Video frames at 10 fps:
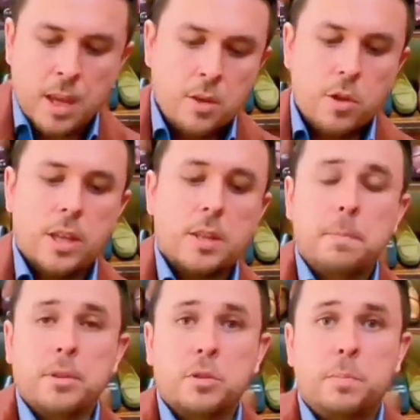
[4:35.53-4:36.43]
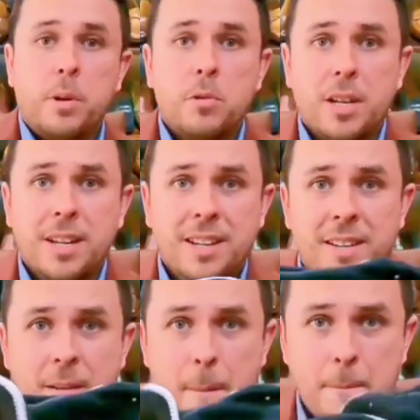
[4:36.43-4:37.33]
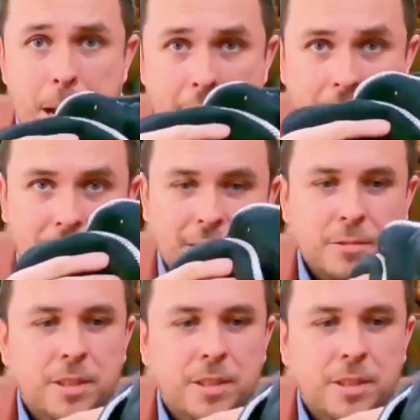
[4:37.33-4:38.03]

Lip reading: You get the bespoke bags,